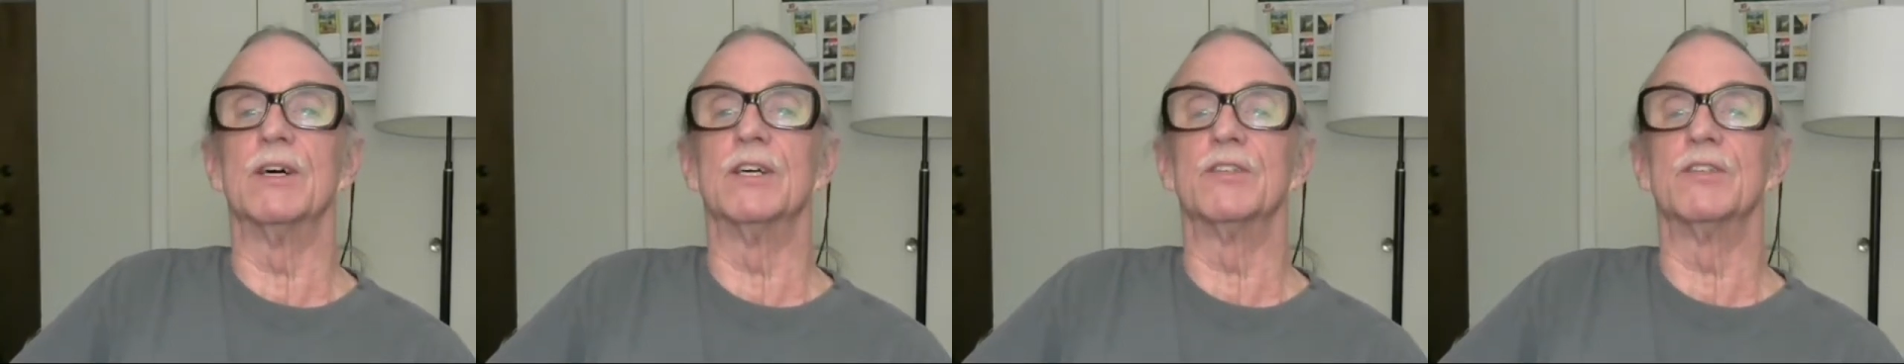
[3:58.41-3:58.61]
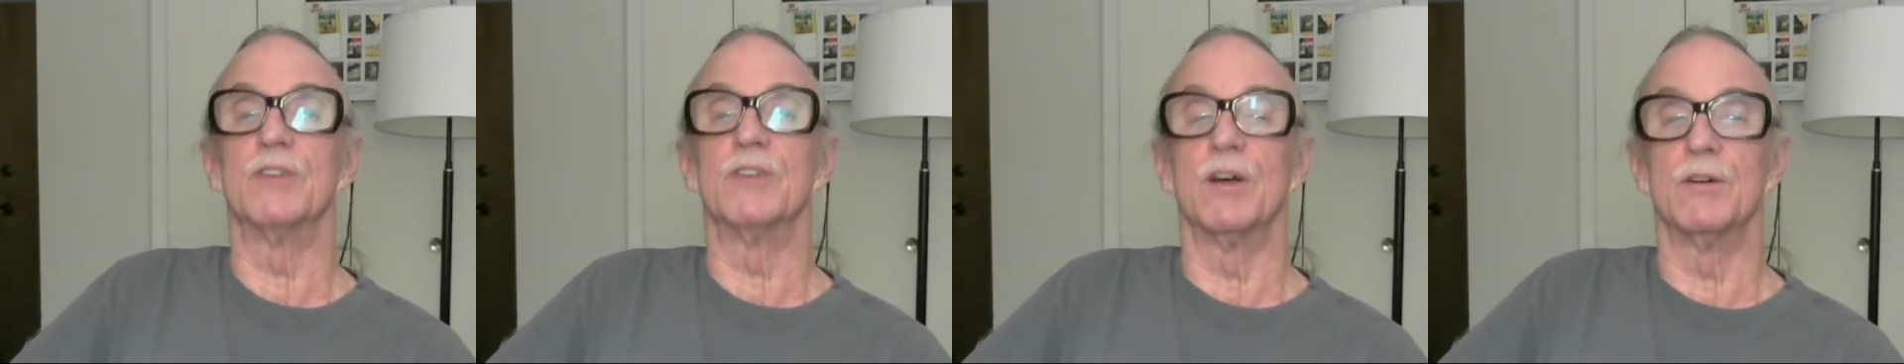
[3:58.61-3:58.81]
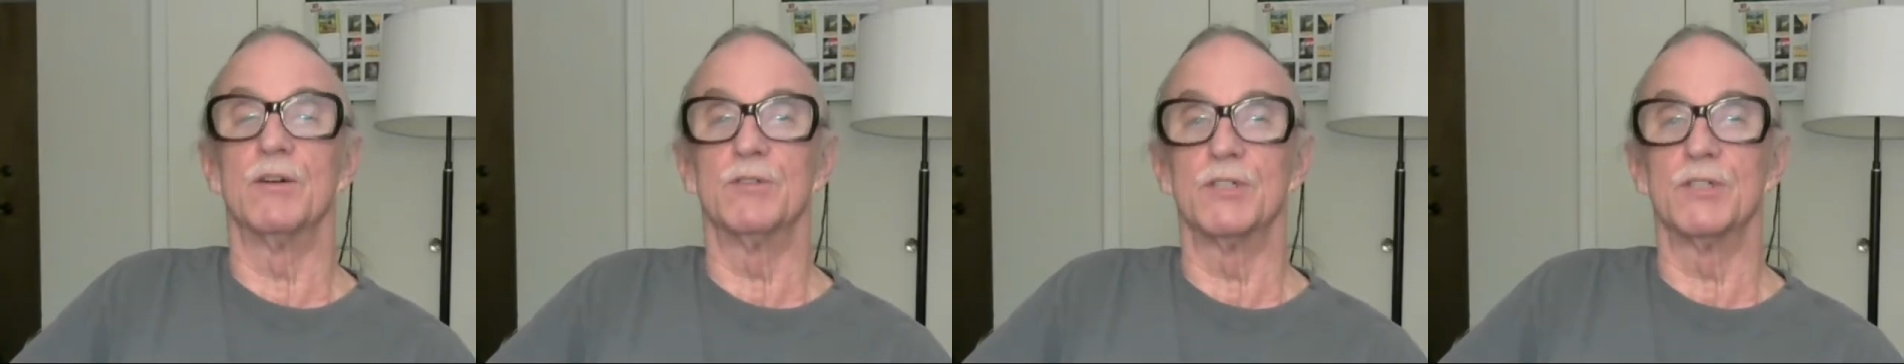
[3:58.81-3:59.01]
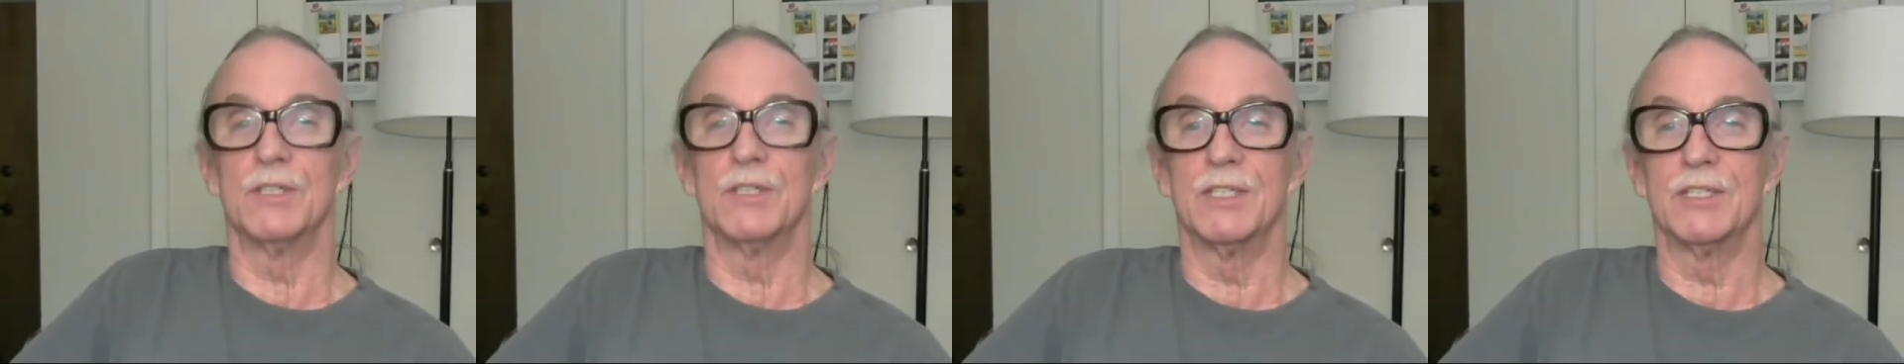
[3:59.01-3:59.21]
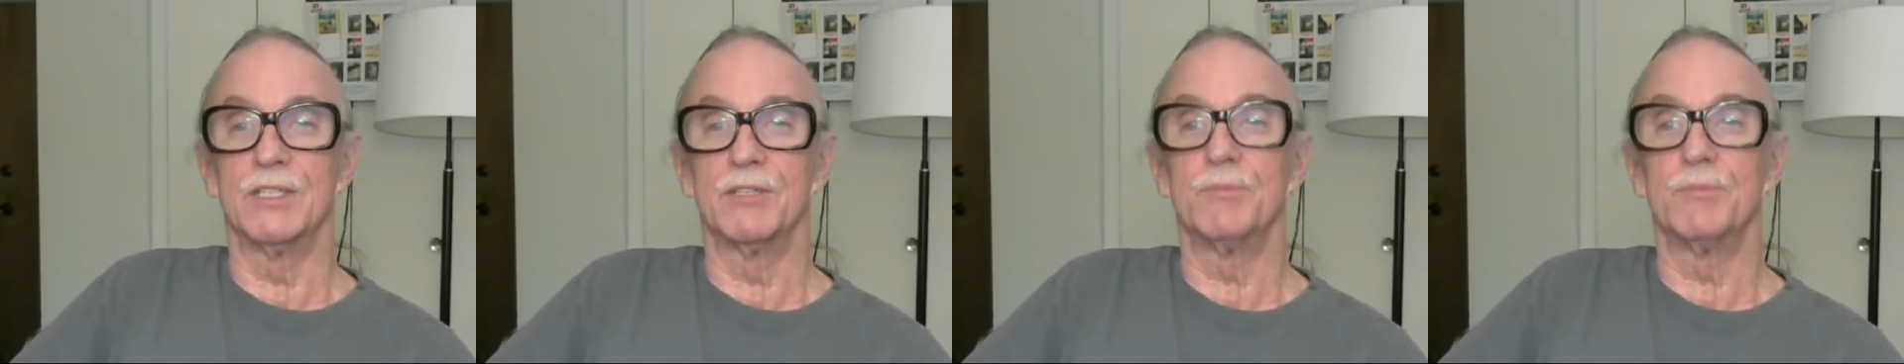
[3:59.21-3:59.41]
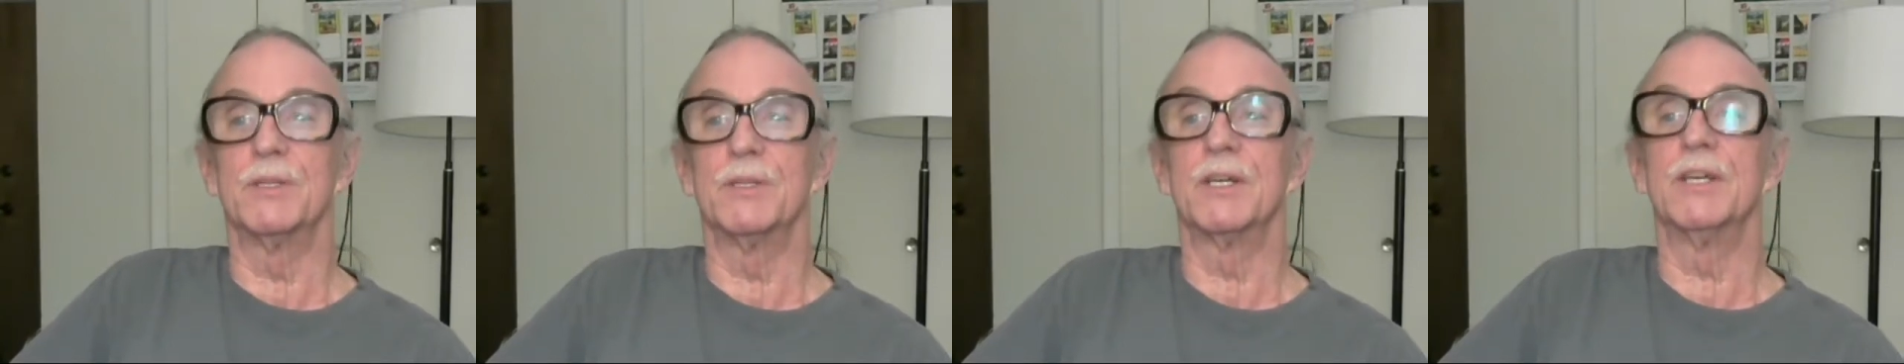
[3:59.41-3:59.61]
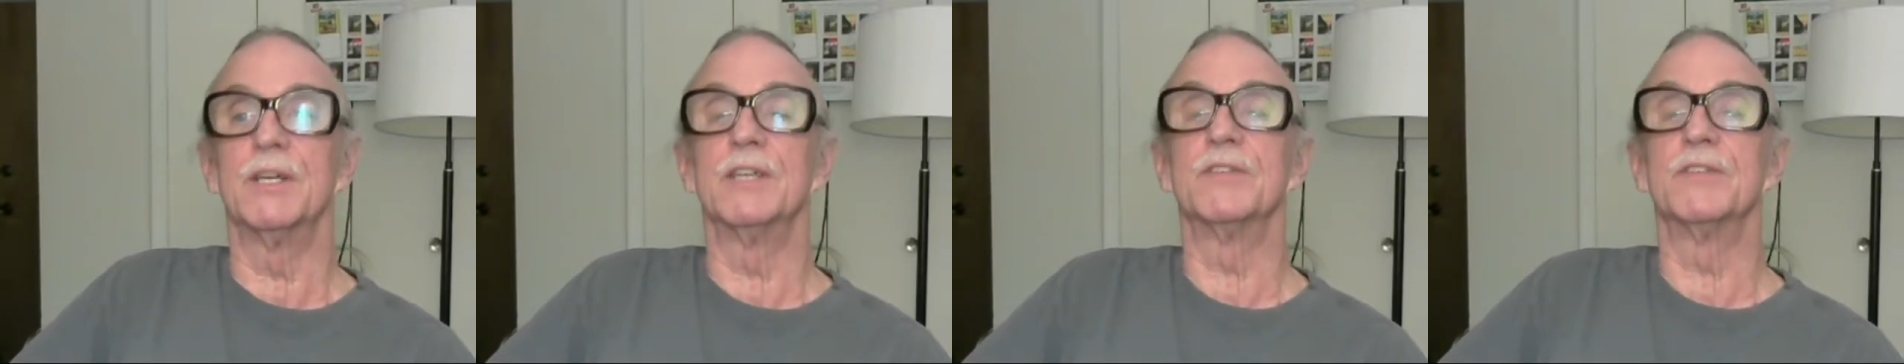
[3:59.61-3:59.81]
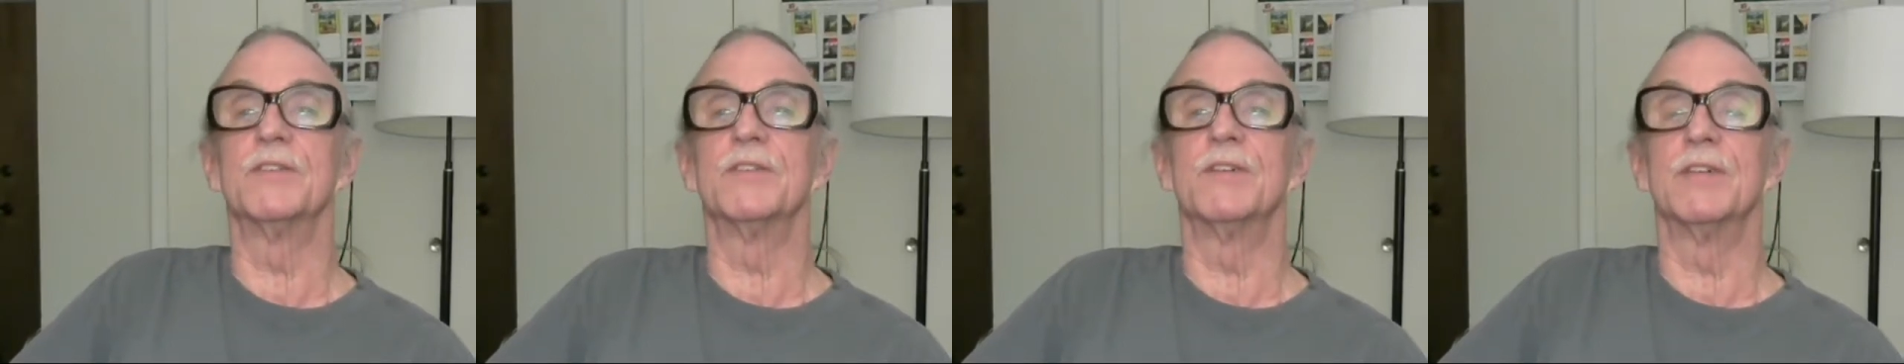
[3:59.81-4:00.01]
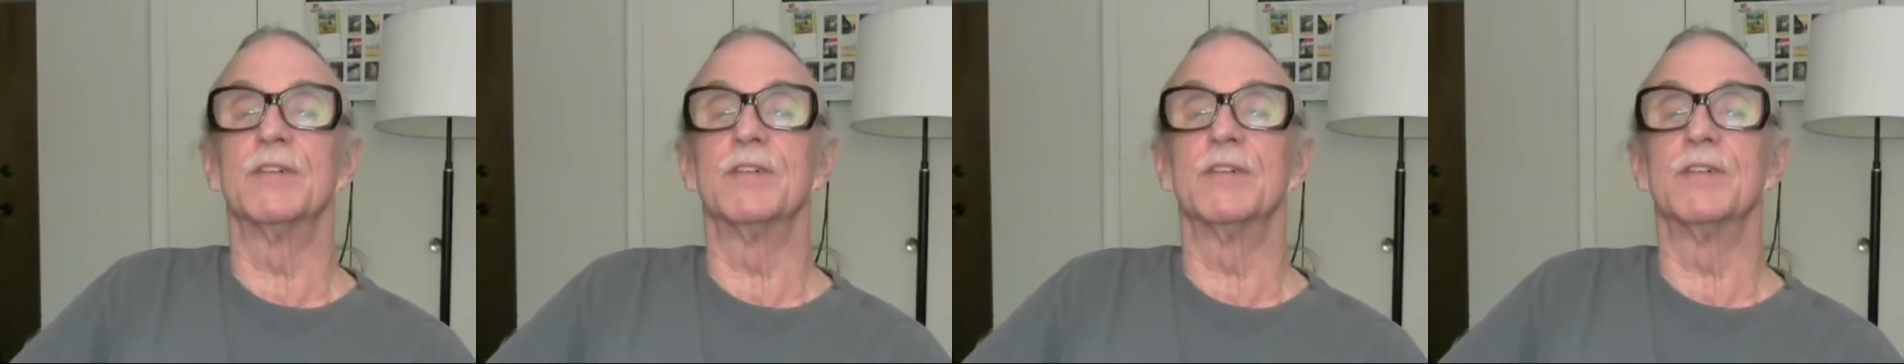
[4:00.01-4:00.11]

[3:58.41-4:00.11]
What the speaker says: a socialist because the